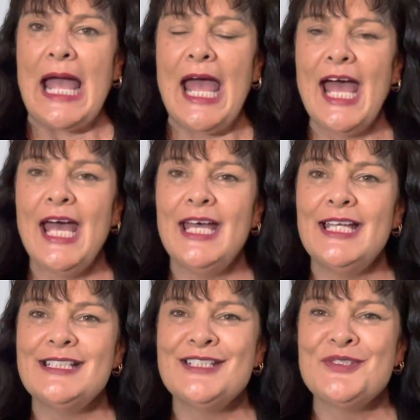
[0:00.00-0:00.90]

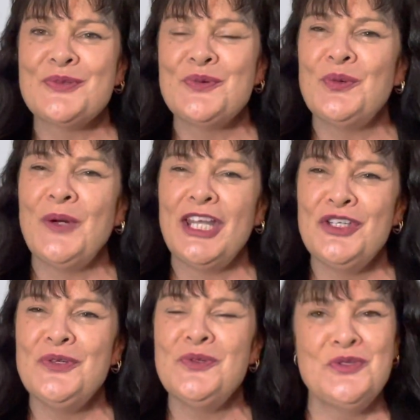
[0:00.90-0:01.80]
And when
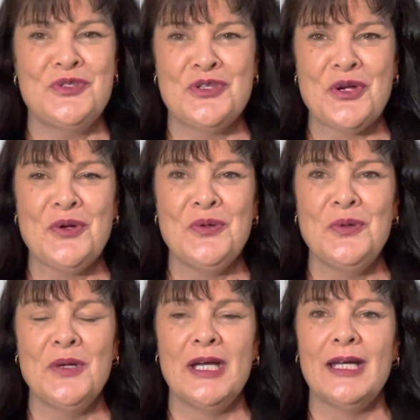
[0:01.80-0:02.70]
you do,
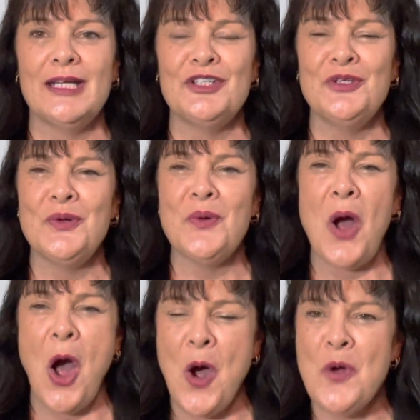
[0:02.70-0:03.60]
you
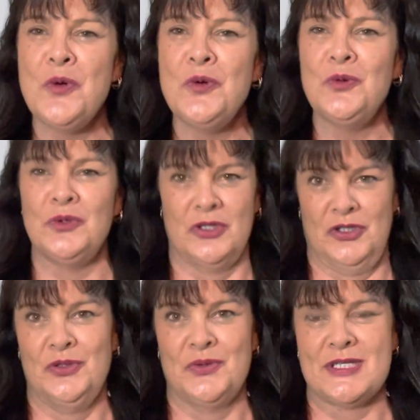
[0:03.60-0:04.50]
own
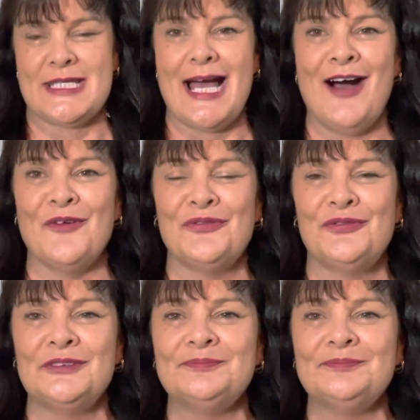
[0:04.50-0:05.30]
yourself.